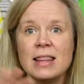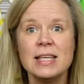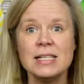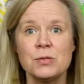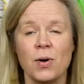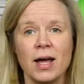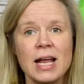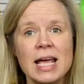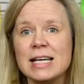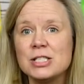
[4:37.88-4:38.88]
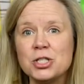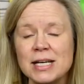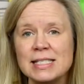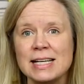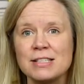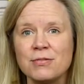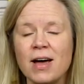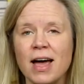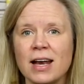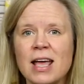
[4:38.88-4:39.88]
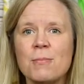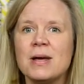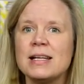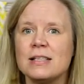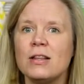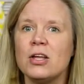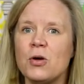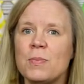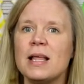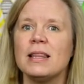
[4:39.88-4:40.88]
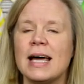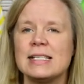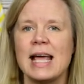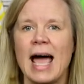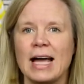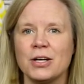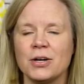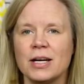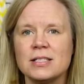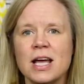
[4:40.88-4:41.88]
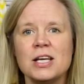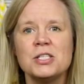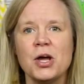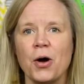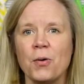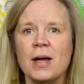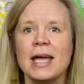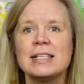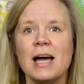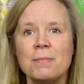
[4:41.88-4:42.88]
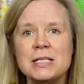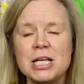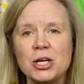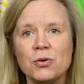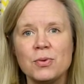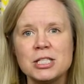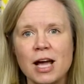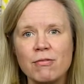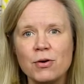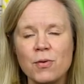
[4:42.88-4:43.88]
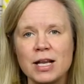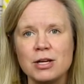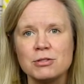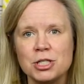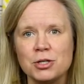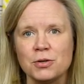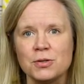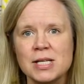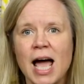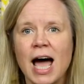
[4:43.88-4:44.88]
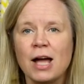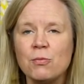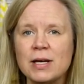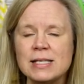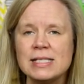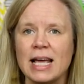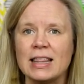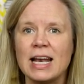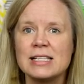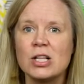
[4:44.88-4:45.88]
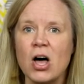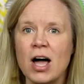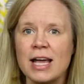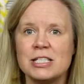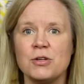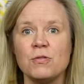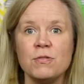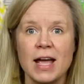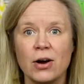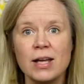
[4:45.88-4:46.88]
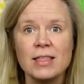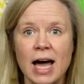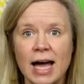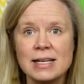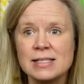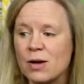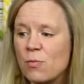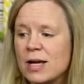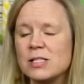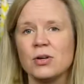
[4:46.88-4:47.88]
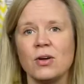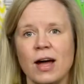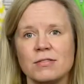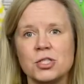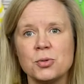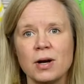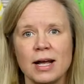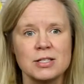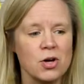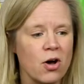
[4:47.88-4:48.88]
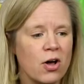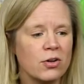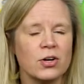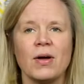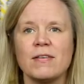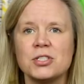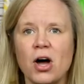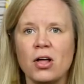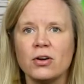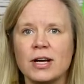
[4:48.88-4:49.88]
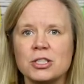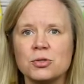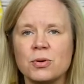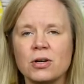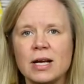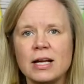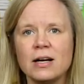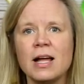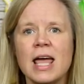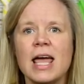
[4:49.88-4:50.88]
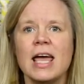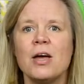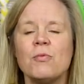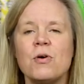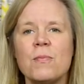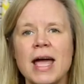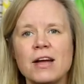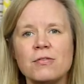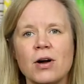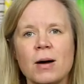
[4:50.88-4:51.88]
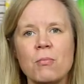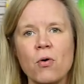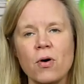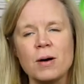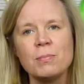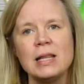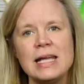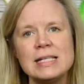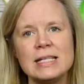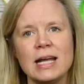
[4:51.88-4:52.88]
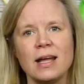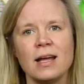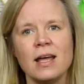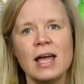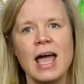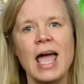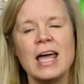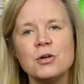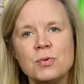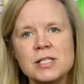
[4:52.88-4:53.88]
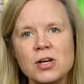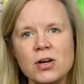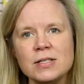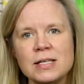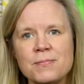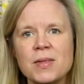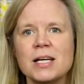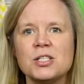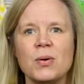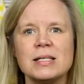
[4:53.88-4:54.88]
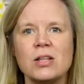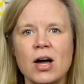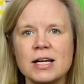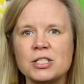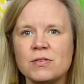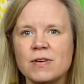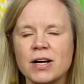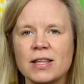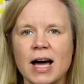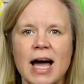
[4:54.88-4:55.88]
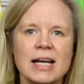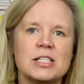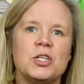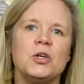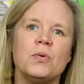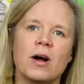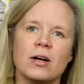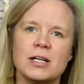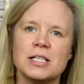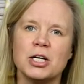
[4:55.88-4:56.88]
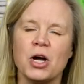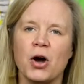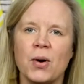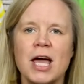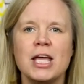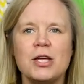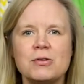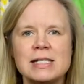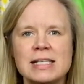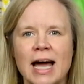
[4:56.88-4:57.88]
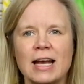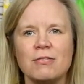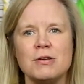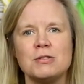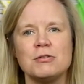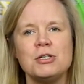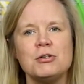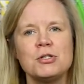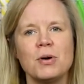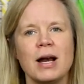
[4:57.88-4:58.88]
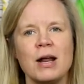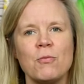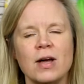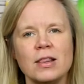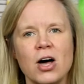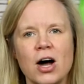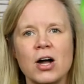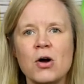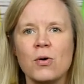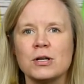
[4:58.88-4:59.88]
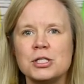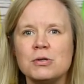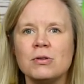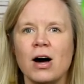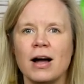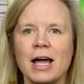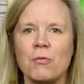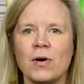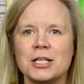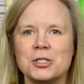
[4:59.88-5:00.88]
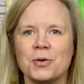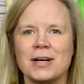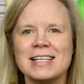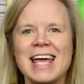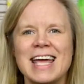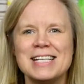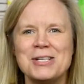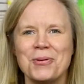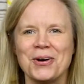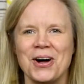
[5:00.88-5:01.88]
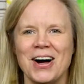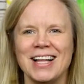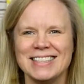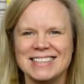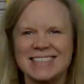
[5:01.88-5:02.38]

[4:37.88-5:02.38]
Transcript: This one is just as fun, but it's a little bit less accurate. So it's up to you whichever one you choose. I will say that as long as you vary the height somewhat, so you have short and tall or you have taller and shorter here, it will make for a more pleasing end result so as long as you vary the heights, you are good to go. You decide if you do two short and one long or two long and one short. It's your call.